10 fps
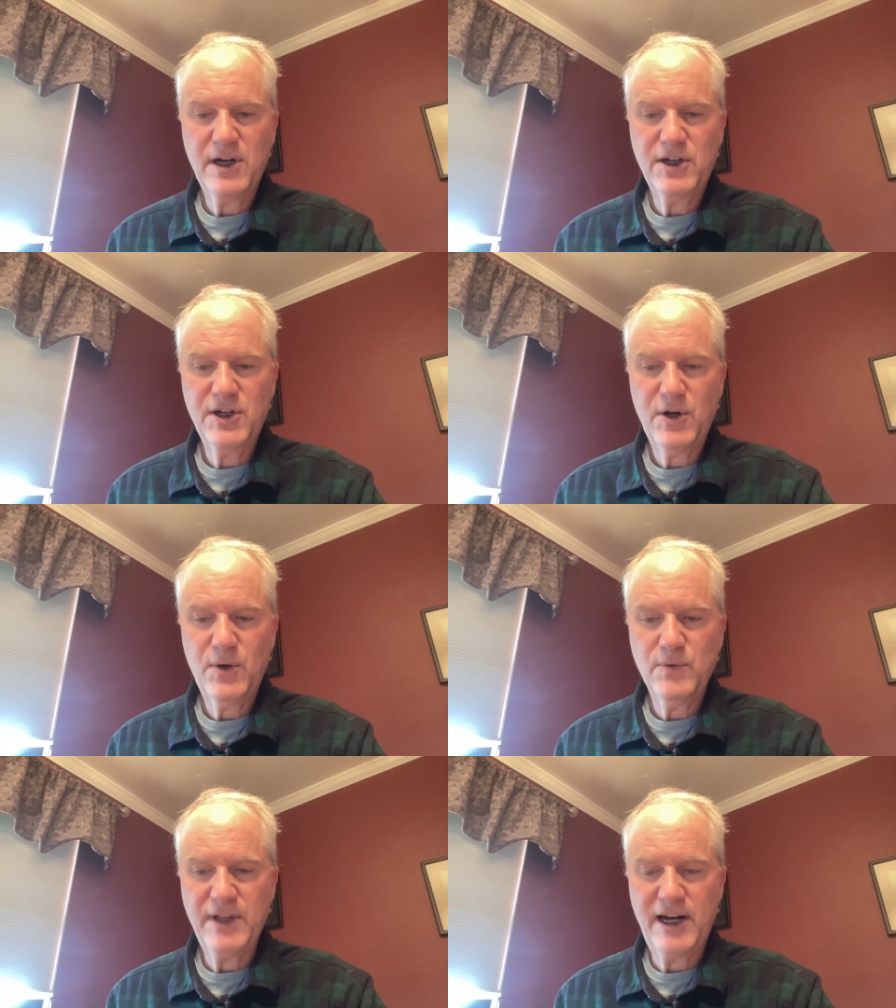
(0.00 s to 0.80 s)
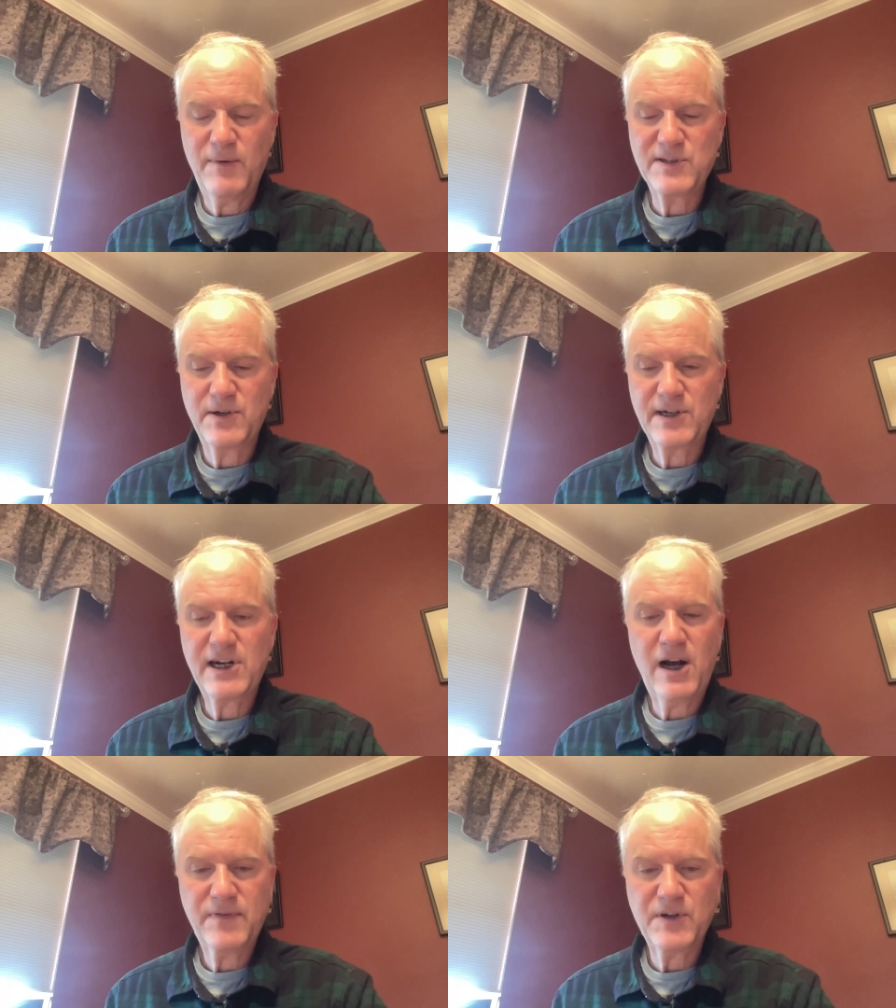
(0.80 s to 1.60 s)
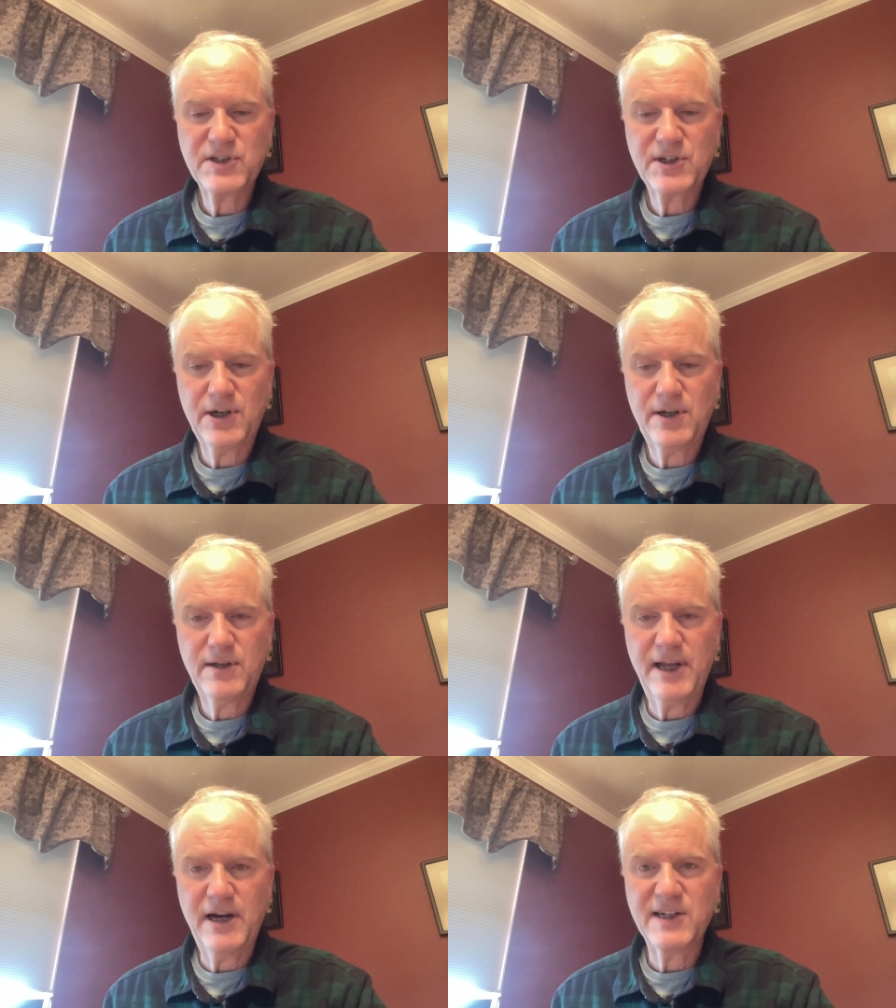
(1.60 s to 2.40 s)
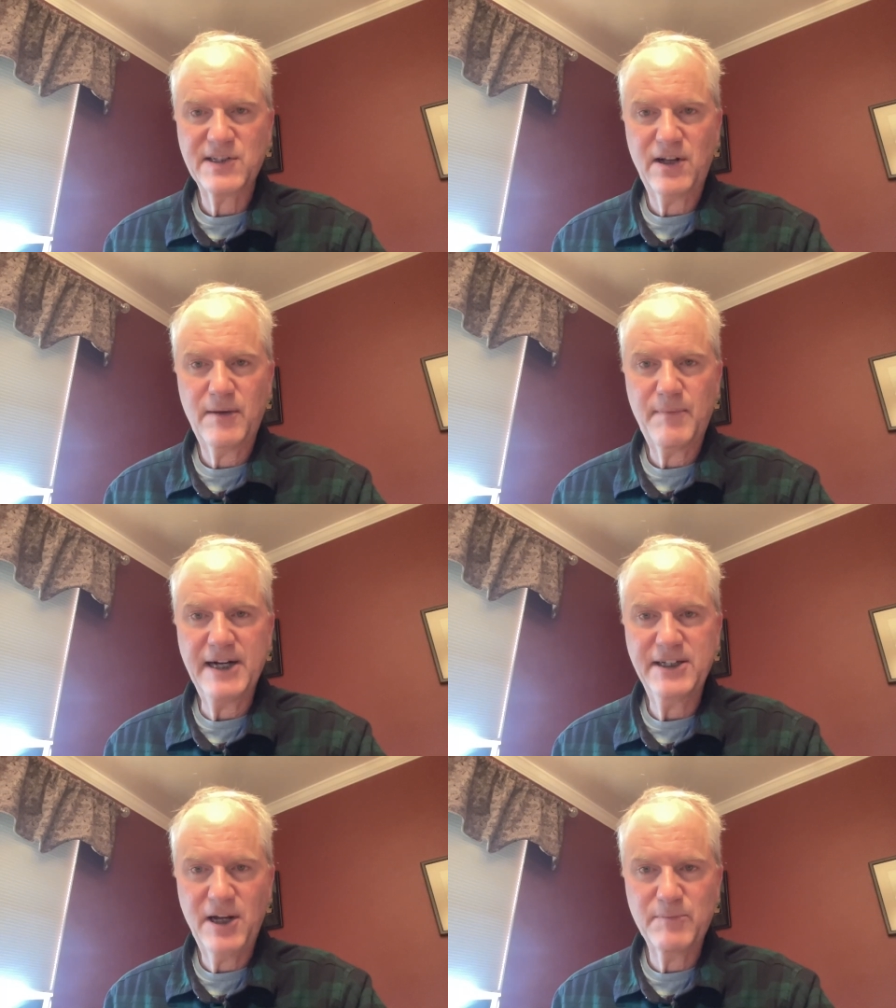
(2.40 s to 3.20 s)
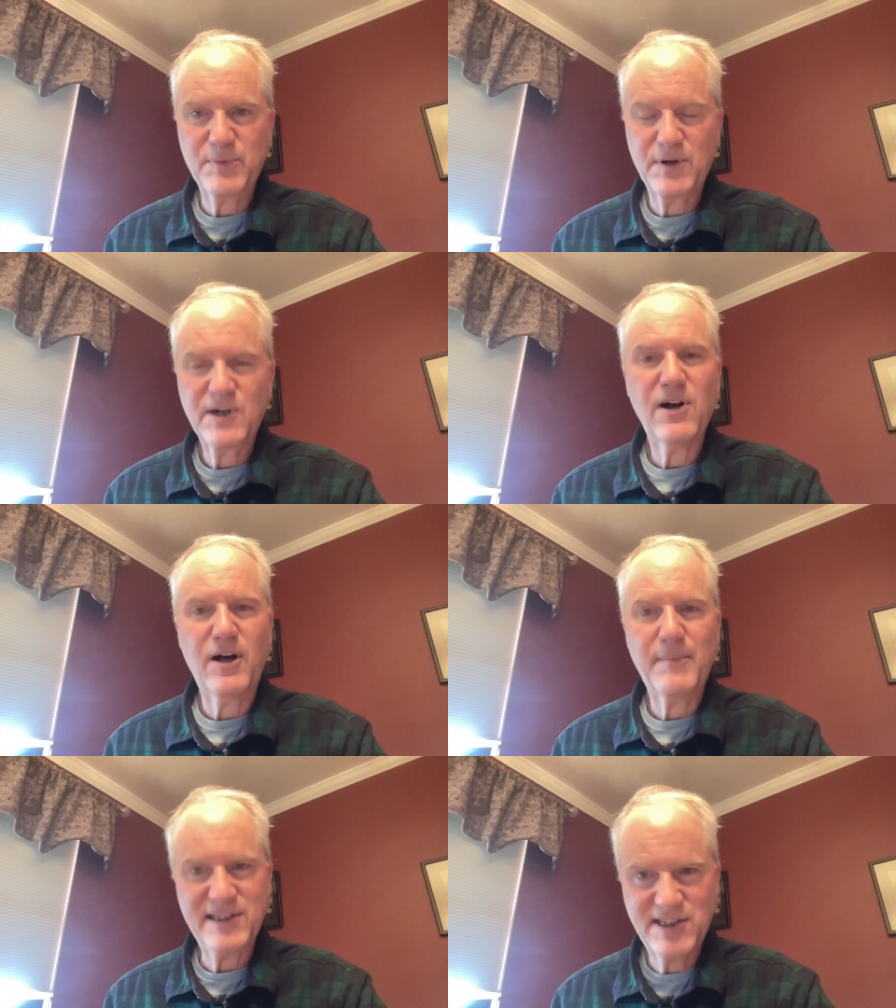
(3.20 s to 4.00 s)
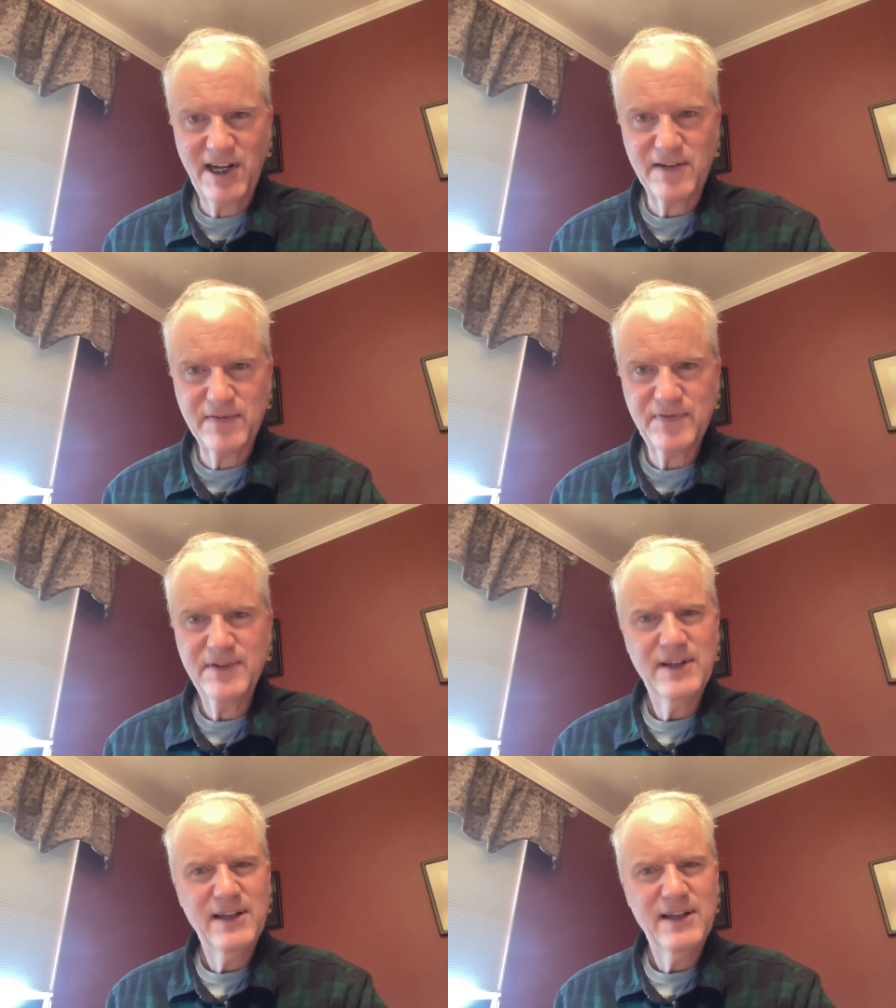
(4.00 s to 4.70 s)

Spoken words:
ago that I was on a conference call and I saw my number call myself.